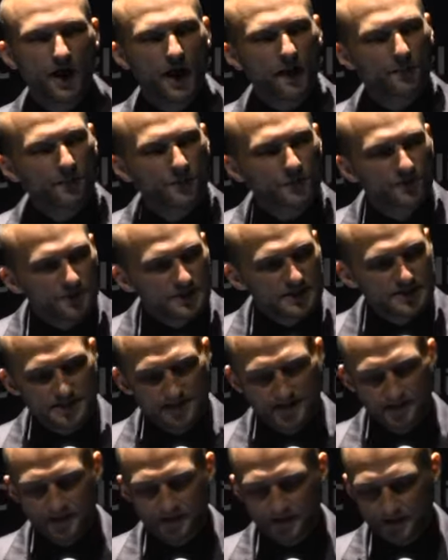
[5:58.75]

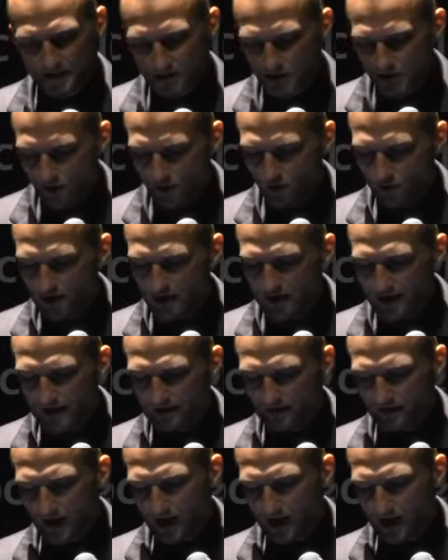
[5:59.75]
opportunistically looking at